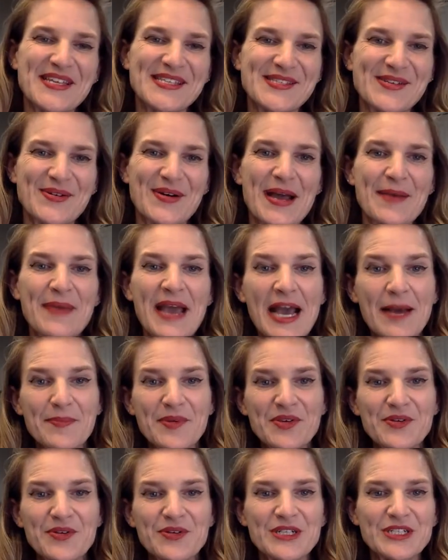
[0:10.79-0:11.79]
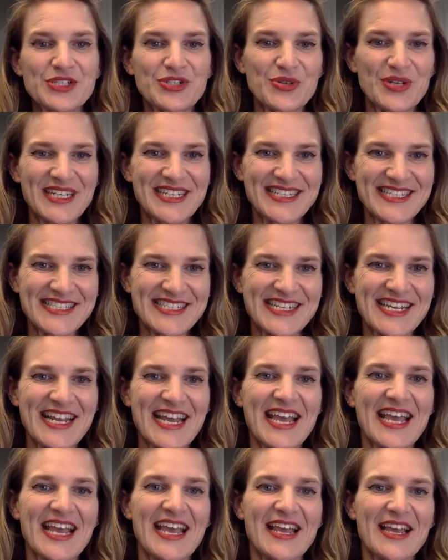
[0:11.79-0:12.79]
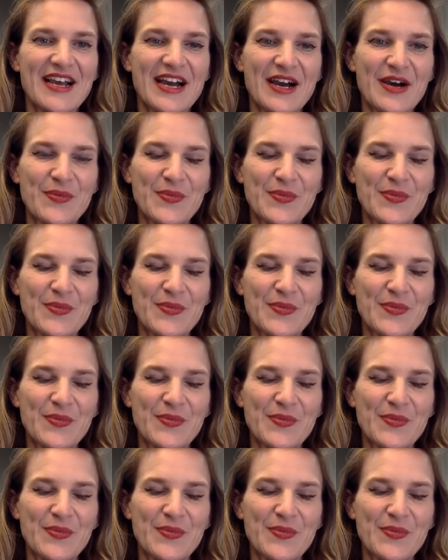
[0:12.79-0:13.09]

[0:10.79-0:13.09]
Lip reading: So I'm happy you could join us today.